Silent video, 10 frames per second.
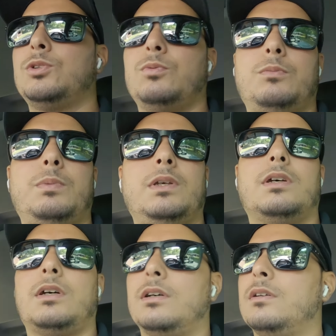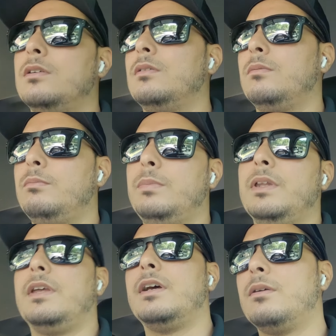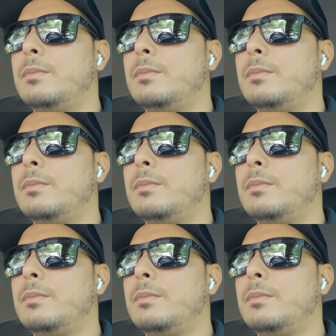we'd be there,